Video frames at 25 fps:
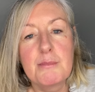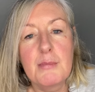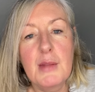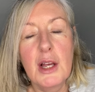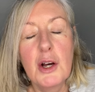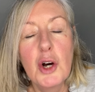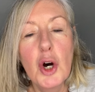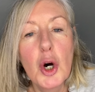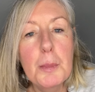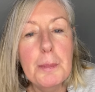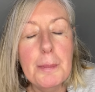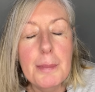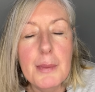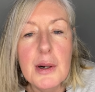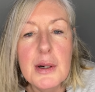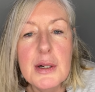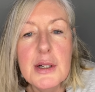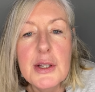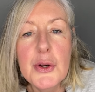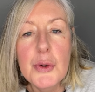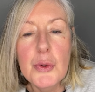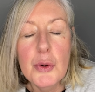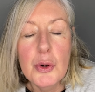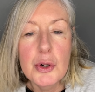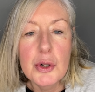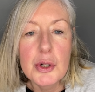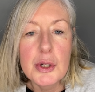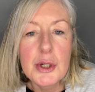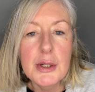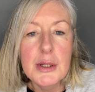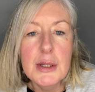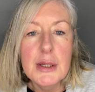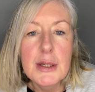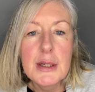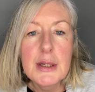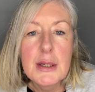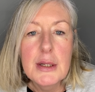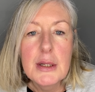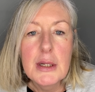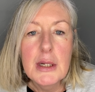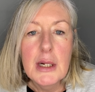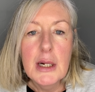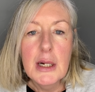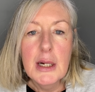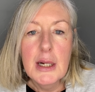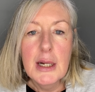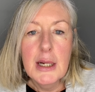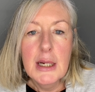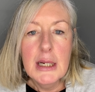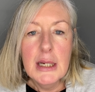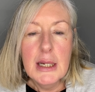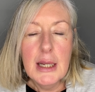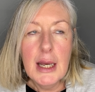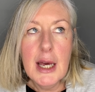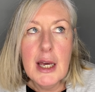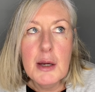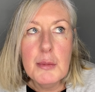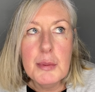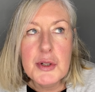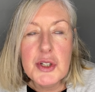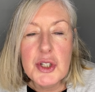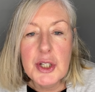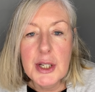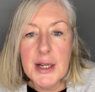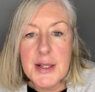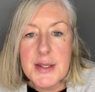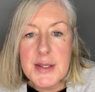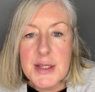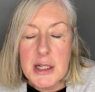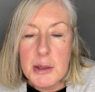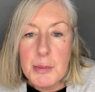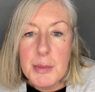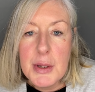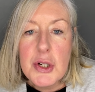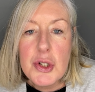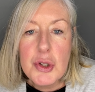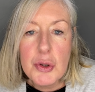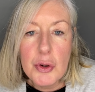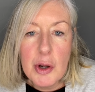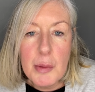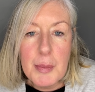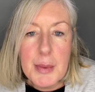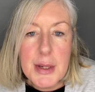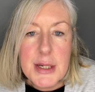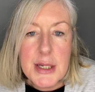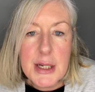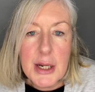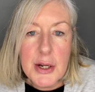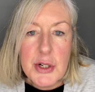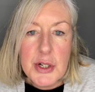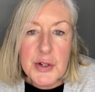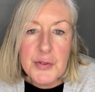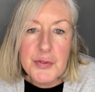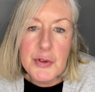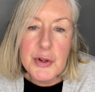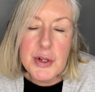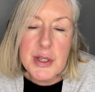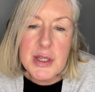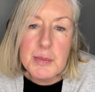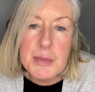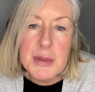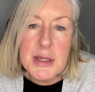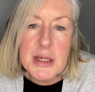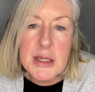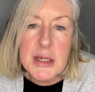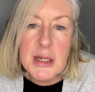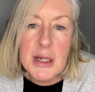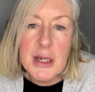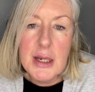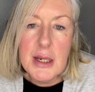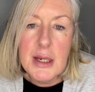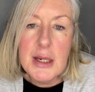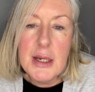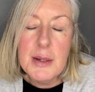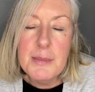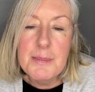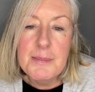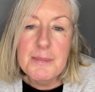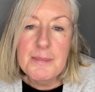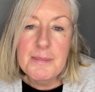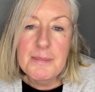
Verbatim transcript: I hope you're all able to get some enjoyment out of Christmas Day.